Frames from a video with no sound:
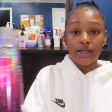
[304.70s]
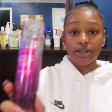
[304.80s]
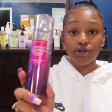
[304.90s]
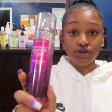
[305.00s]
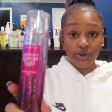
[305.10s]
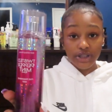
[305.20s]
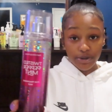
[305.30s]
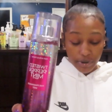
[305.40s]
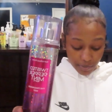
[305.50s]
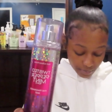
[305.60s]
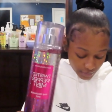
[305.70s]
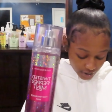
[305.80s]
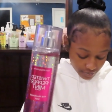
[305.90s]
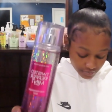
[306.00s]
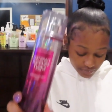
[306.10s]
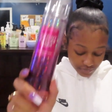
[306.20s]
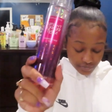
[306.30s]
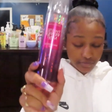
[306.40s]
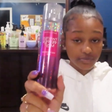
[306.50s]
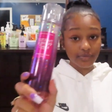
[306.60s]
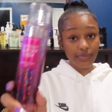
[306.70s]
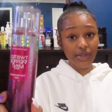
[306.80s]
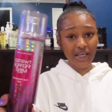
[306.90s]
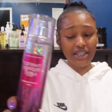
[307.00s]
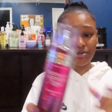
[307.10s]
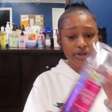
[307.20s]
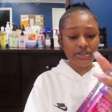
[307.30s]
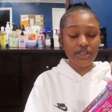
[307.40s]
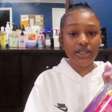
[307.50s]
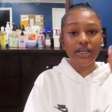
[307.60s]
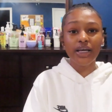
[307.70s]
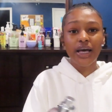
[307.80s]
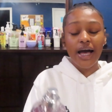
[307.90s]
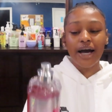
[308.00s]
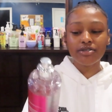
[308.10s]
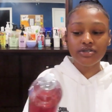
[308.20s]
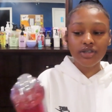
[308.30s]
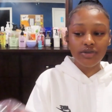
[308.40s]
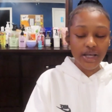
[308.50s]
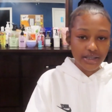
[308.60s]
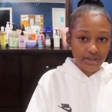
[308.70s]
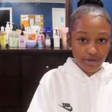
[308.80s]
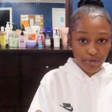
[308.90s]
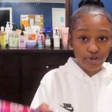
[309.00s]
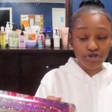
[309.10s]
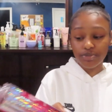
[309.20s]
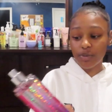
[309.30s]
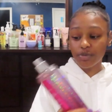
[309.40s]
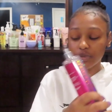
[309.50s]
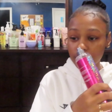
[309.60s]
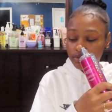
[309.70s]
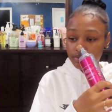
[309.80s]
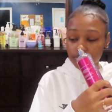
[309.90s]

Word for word: So Twisted Peppermint. It smells good. I usually don't like smells with peppermint.